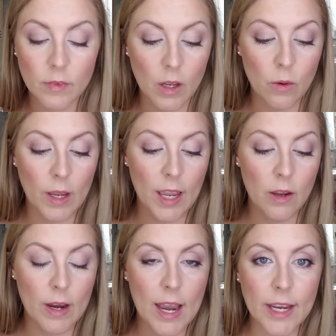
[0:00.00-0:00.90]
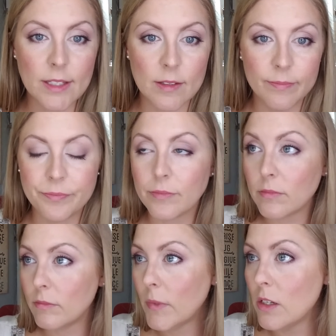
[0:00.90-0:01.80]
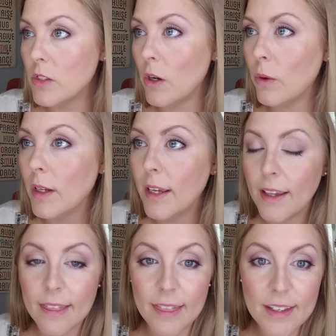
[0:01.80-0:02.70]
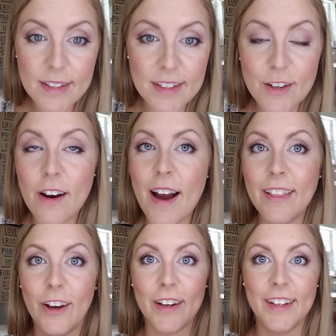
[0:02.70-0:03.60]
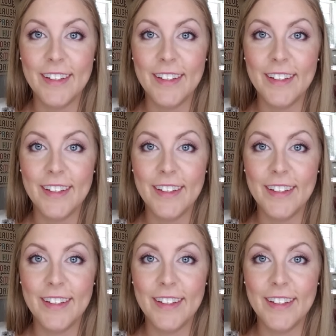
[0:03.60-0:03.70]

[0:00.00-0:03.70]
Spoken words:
Okay, you guys, so this is our eye look.